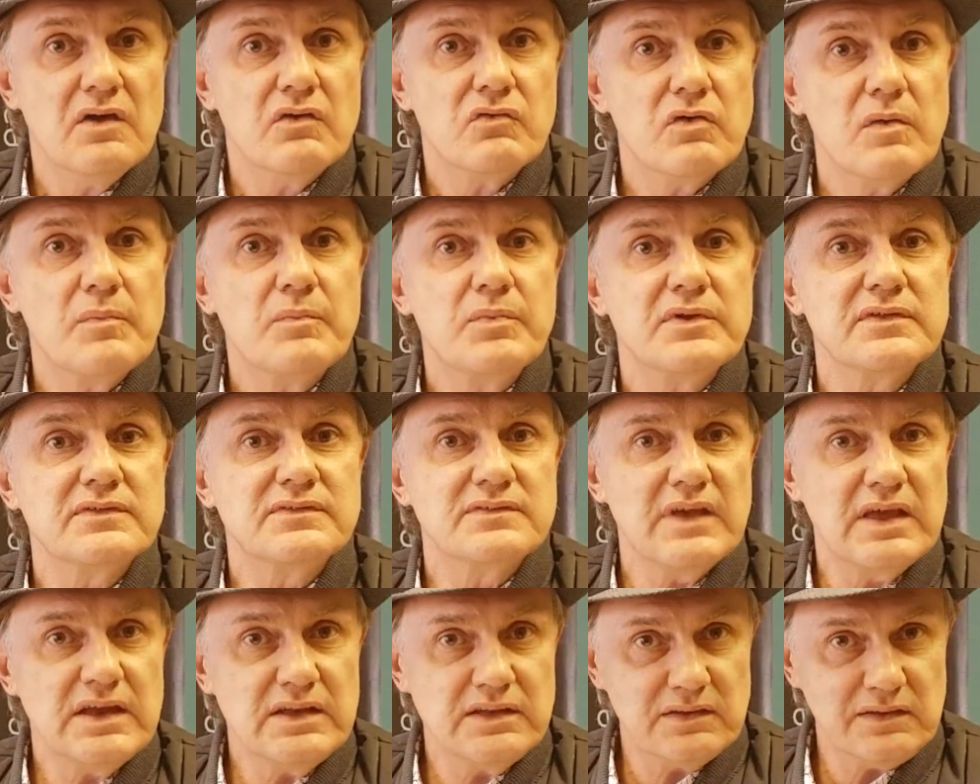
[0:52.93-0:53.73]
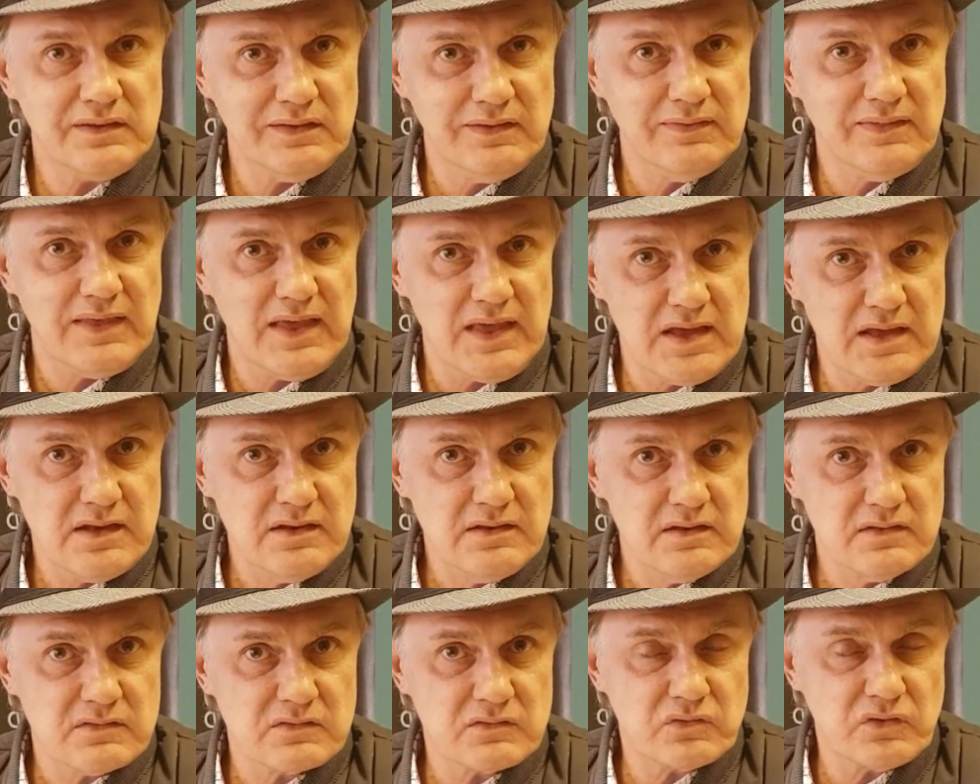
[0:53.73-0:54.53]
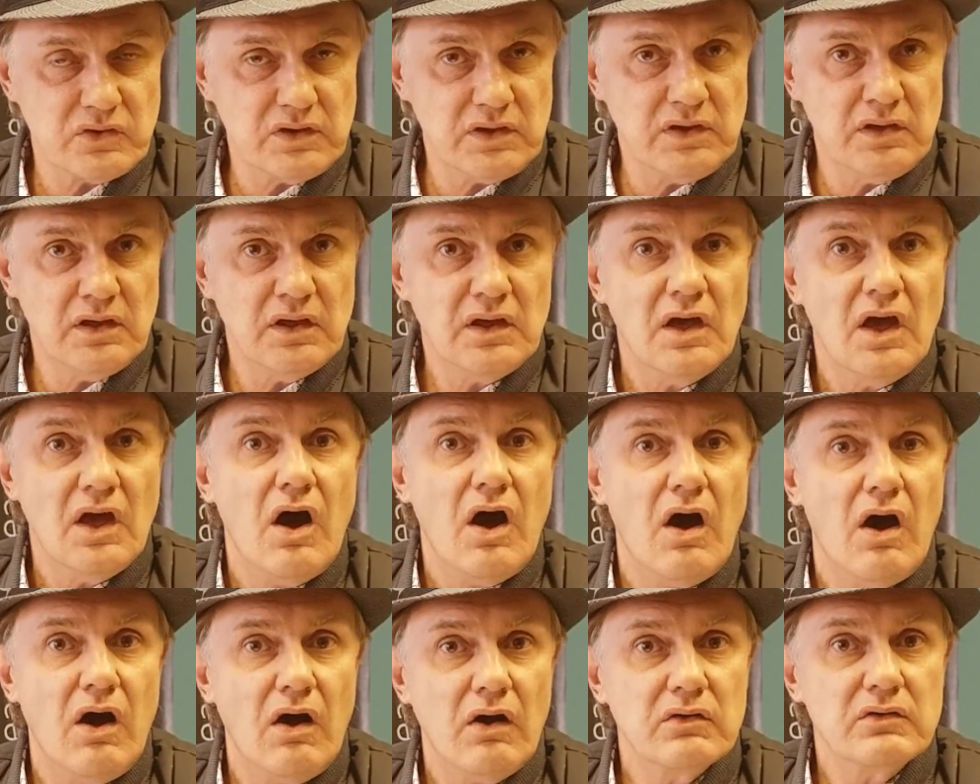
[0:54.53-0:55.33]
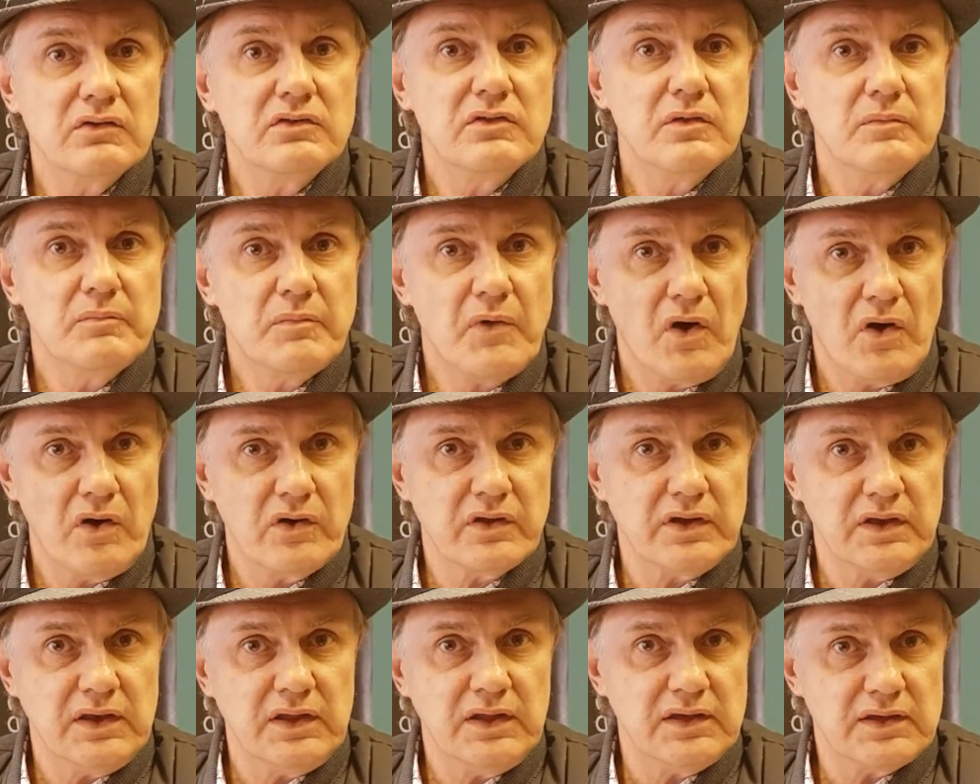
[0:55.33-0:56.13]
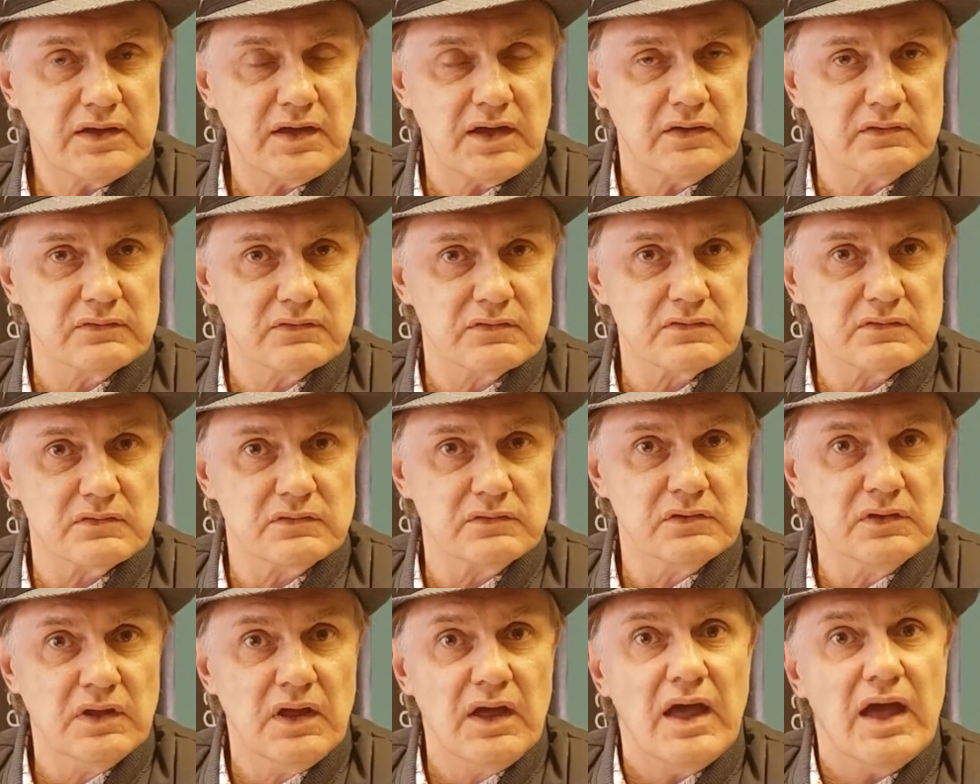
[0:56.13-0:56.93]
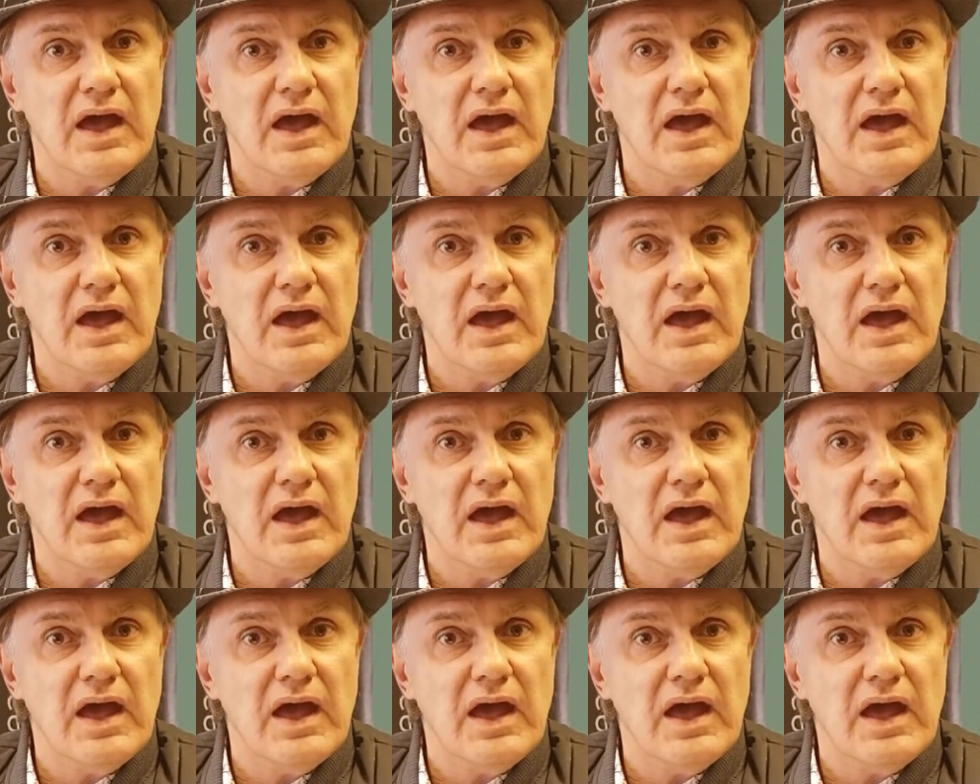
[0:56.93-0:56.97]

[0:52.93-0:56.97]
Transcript: representing the industry on the bargaining council.